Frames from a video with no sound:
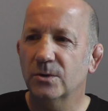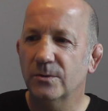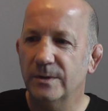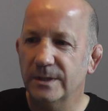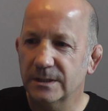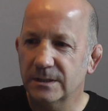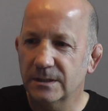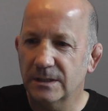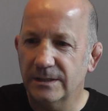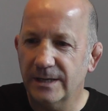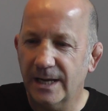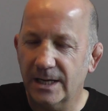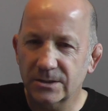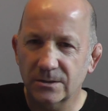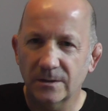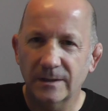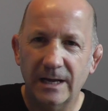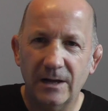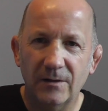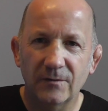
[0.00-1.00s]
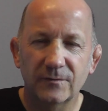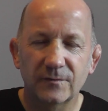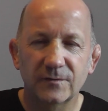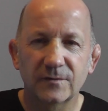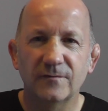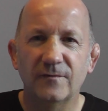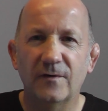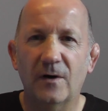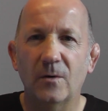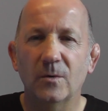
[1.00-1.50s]
or it's the national
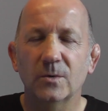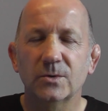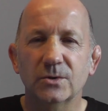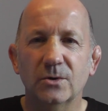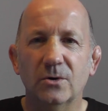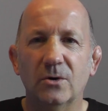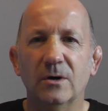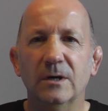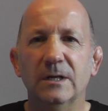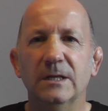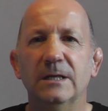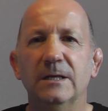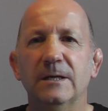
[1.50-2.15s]
health's fault, or